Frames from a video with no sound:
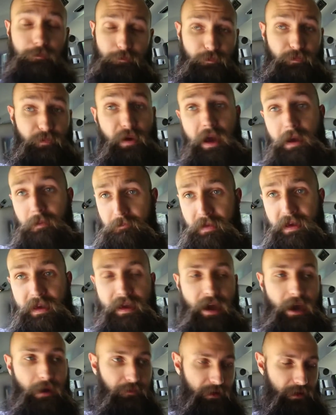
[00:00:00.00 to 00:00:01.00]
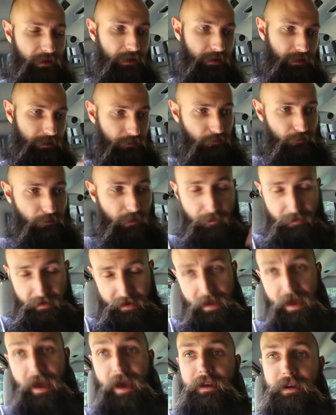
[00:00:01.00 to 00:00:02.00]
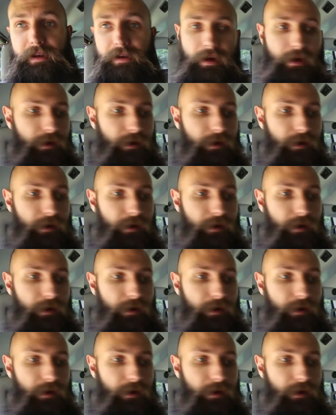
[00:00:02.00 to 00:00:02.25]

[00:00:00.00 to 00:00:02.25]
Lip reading: By me, I mean my mechanic.